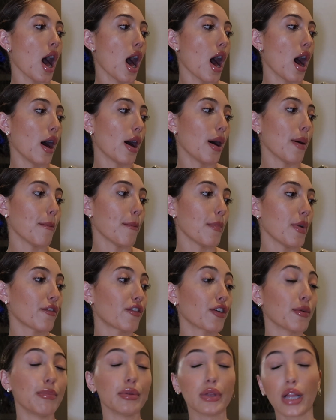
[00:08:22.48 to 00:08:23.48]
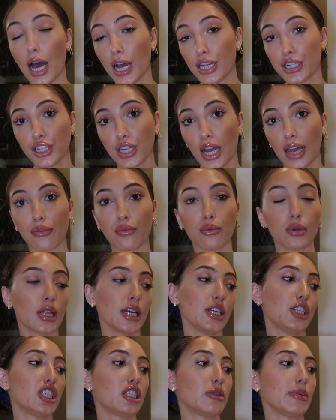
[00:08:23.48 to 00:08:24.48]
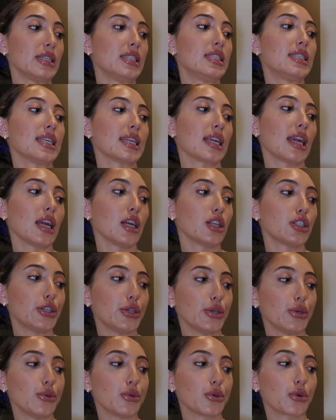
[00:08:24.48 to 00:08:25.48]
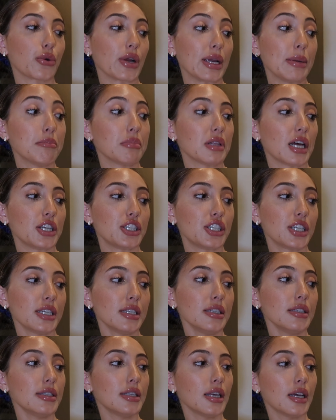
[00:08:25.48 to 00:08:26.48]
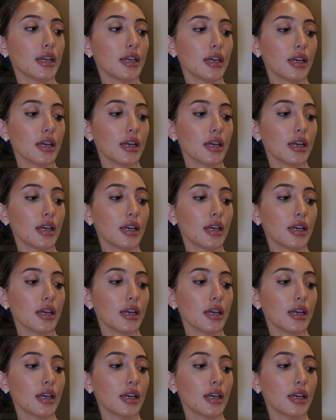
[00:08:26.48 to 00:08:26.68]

For blush, I've really just been sticking to cream blushes.